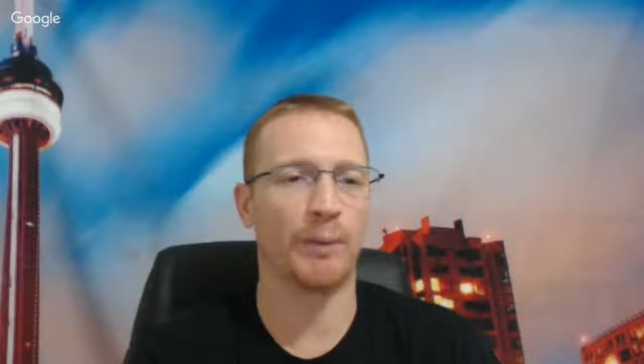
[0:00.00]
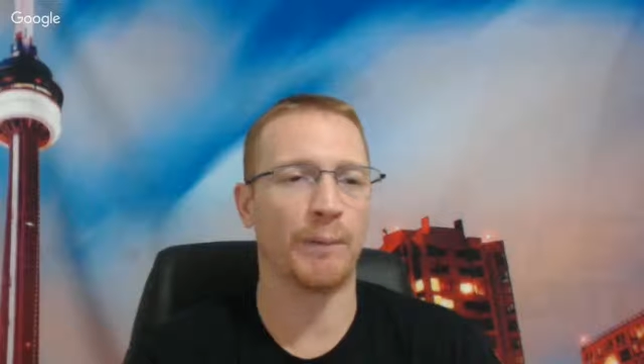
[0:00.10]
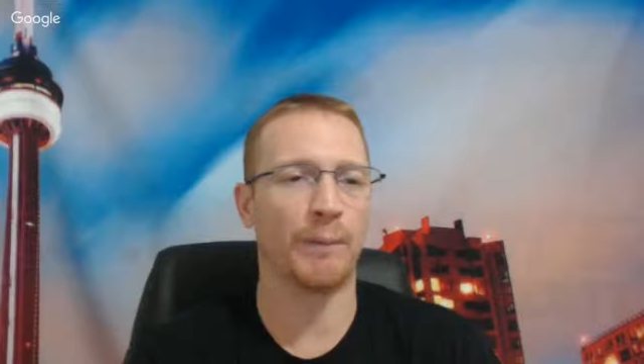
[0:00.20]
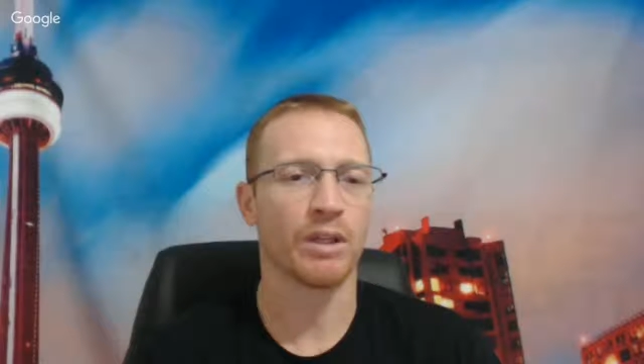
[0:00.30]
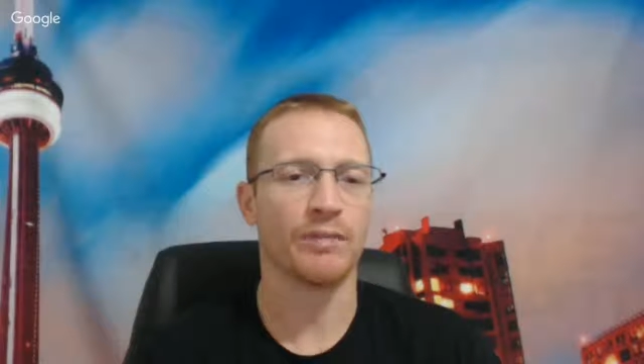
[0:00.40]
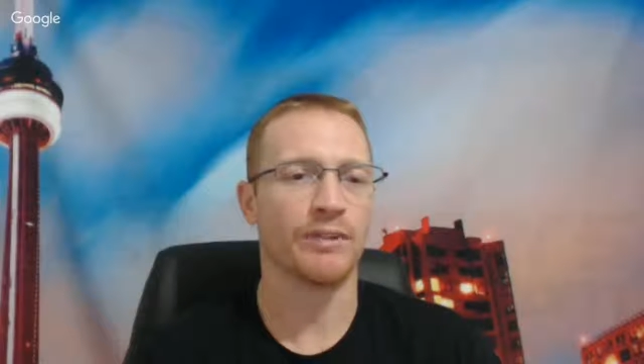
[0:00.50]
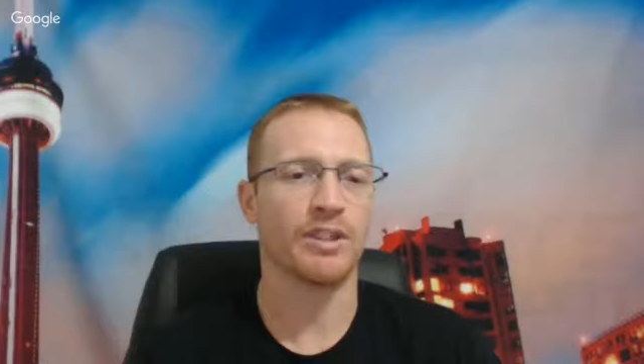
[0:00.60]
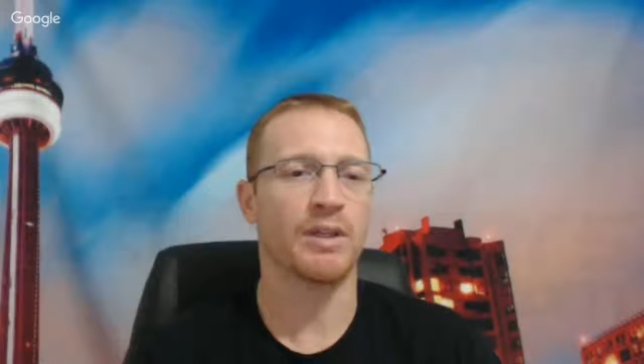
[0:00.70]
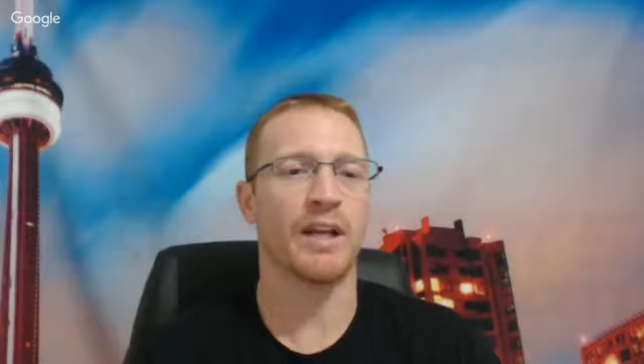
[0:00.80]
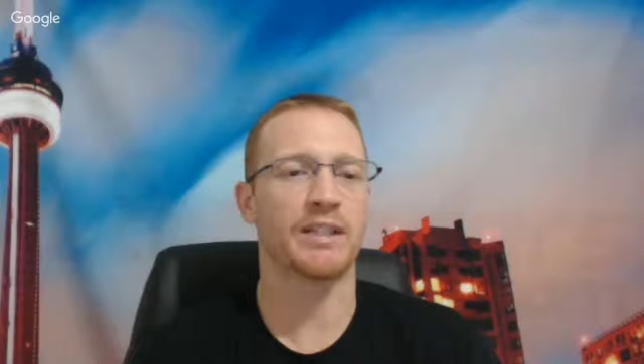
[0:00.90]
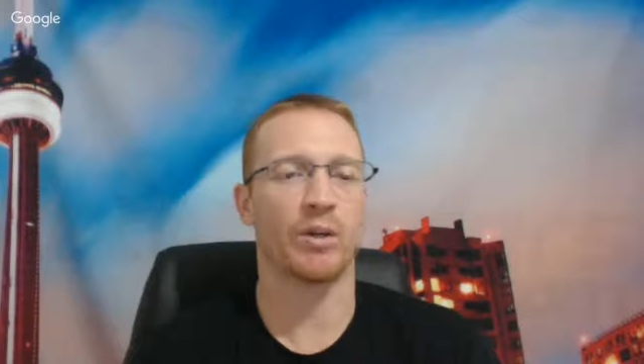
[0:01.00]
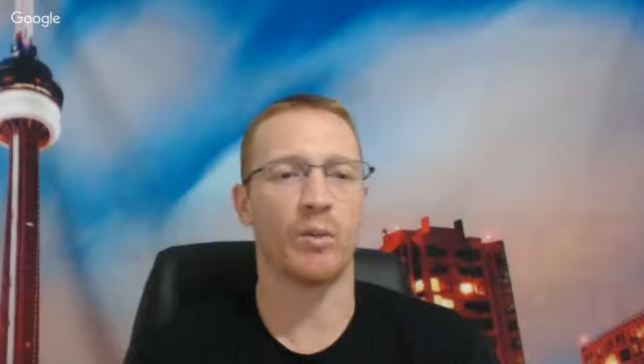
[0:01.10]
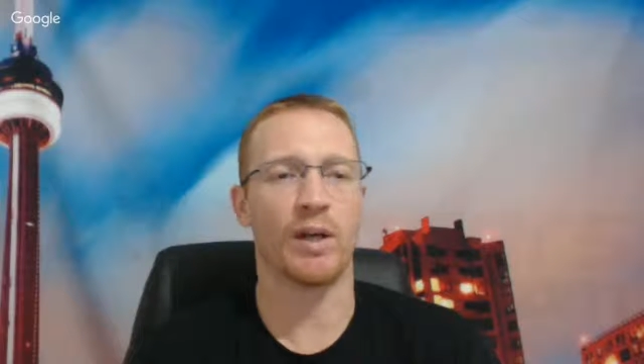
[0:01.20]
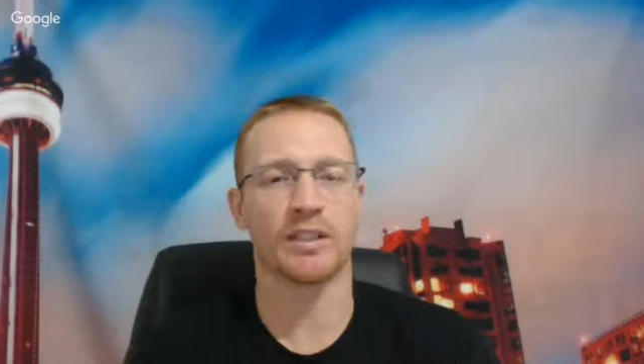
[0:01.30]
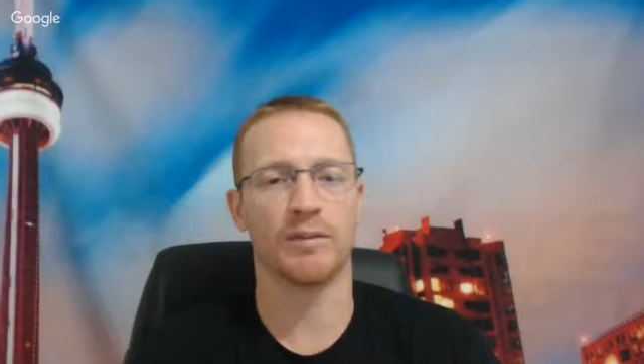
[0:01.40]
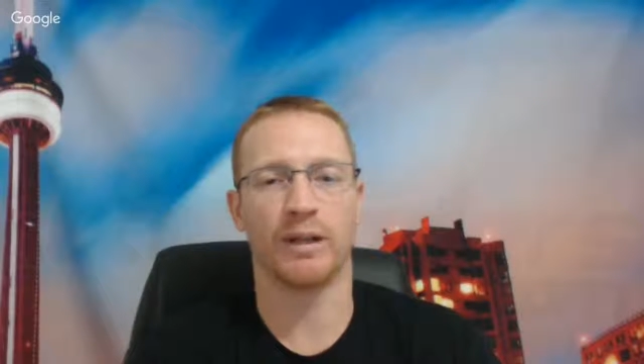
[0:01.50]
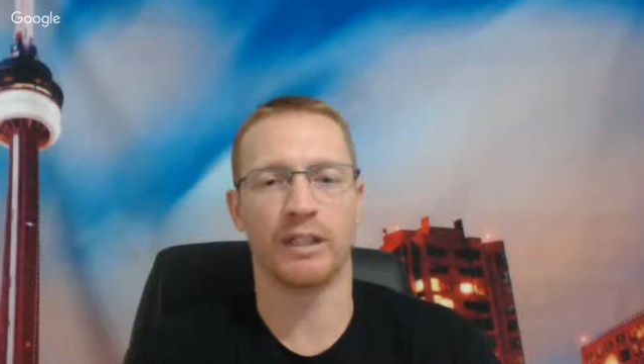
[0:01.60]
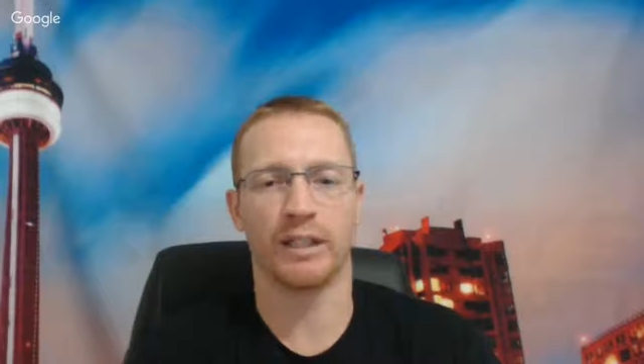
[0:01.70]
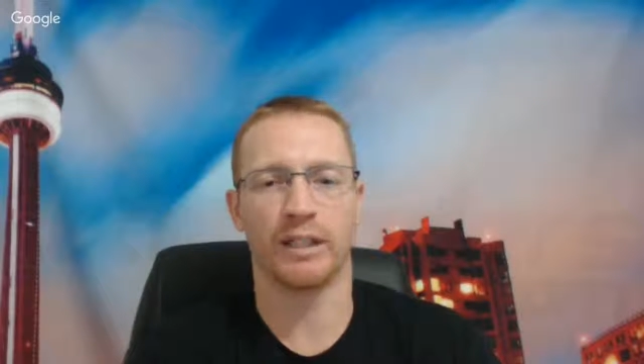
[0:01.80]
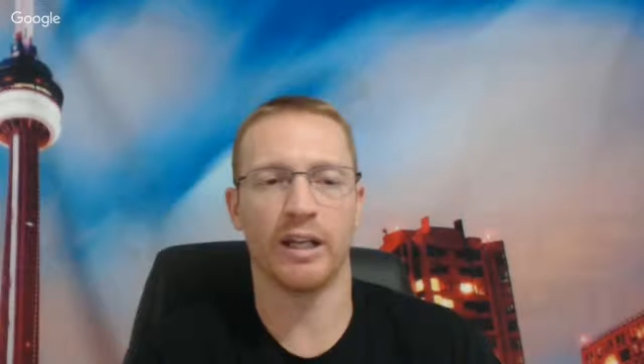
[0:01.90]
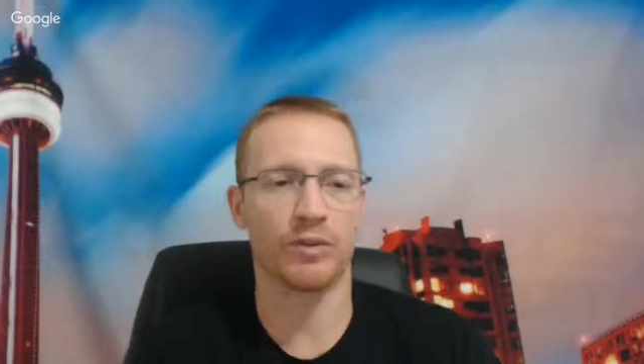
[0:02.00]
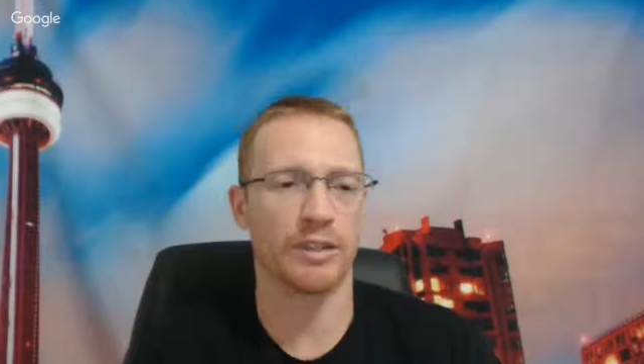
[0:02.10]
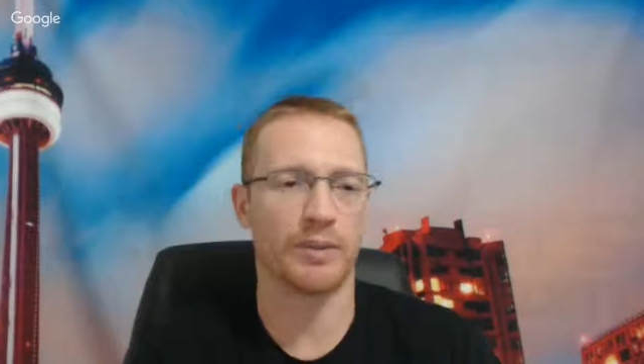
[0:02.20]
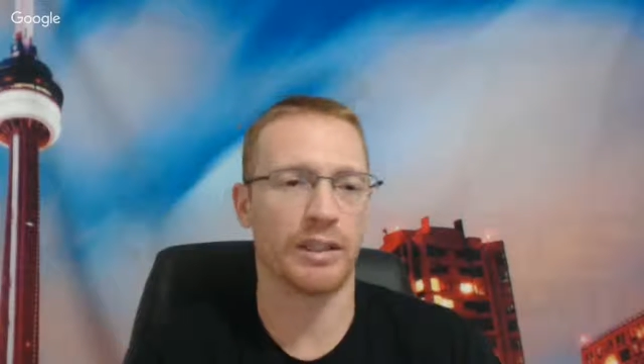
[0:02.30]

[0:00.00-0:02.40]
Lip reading: But to me, that's a waste of money and entries.